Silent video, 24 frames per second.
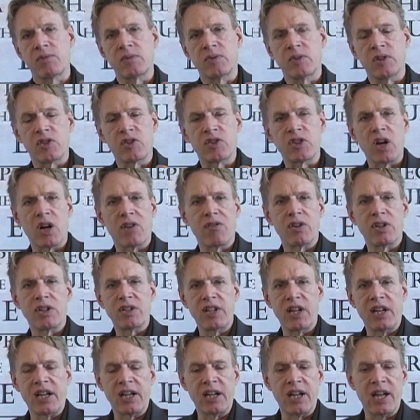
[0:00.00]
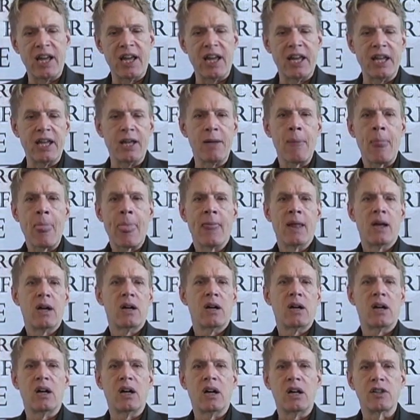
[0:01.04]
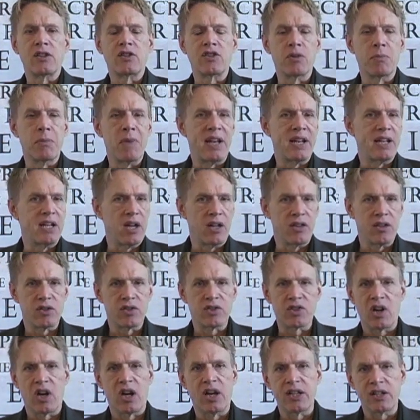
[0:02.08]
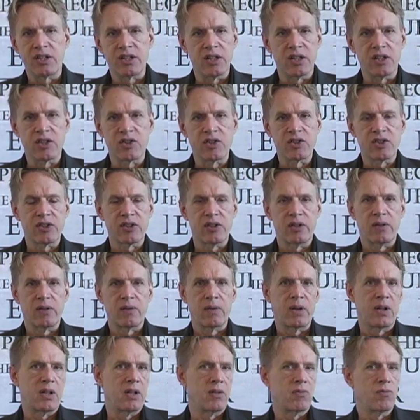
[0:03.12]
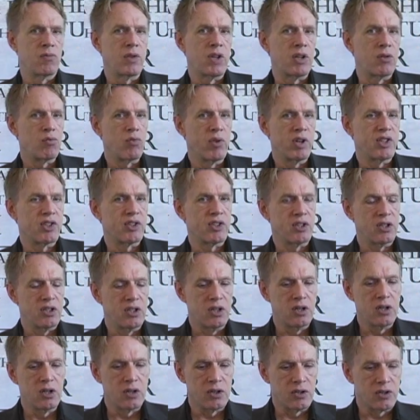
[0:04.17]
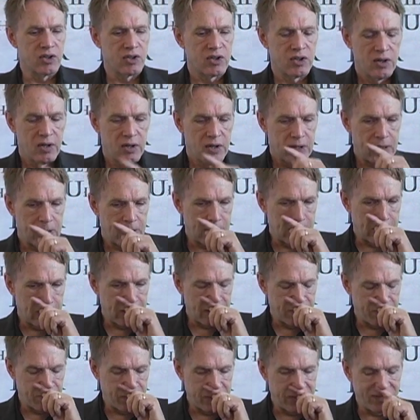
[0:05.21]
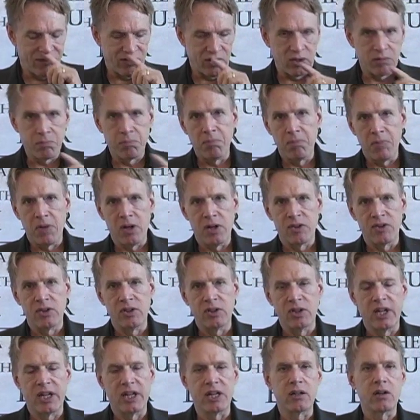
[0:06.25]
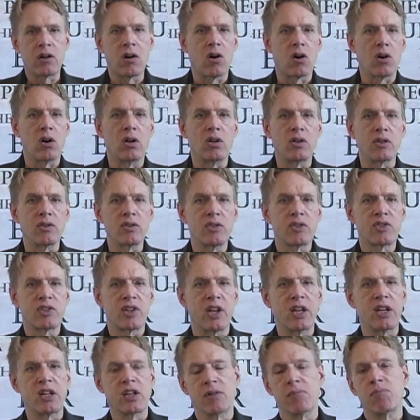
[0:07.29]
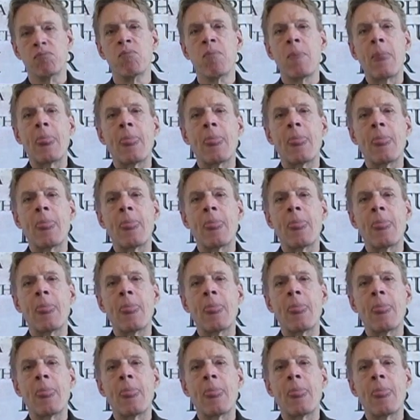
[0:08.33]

discovered DNA, to many other scientists in recent years. Even the late Carl Sagan